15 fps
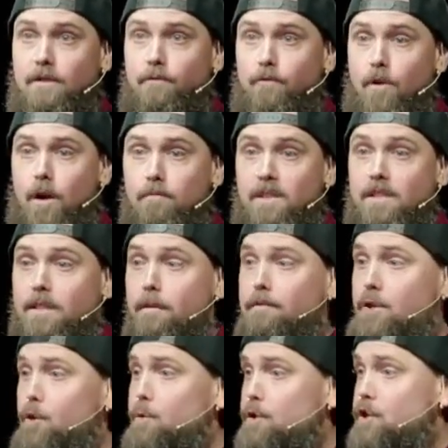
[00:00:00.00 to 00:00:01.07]
It's from the
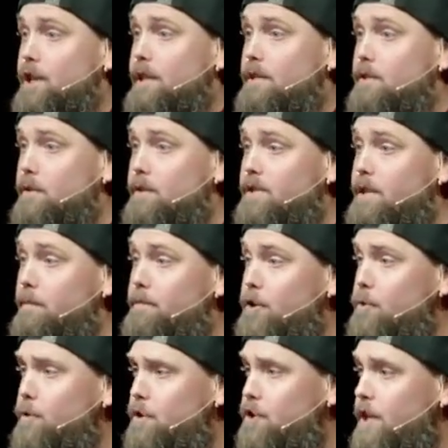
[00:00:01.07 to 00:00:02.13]
Septuagint. So the
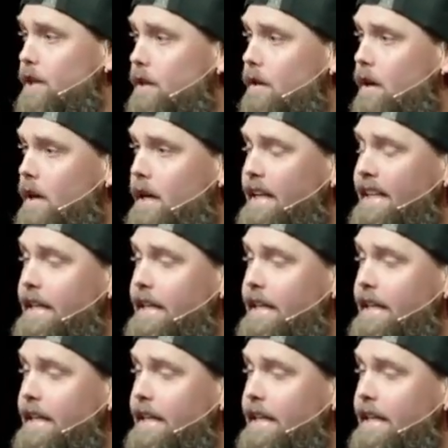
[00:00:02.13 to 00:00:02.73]
Septuagint